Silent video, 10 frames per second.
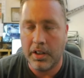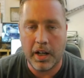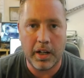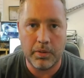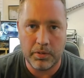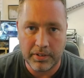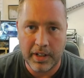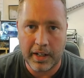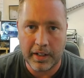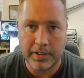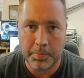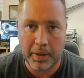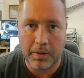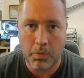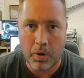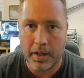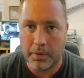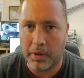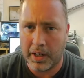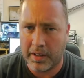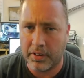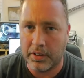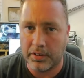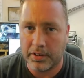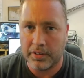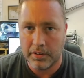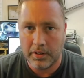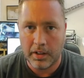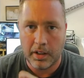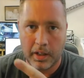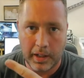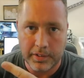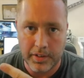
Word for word: and I'll explain why we'll have a look let's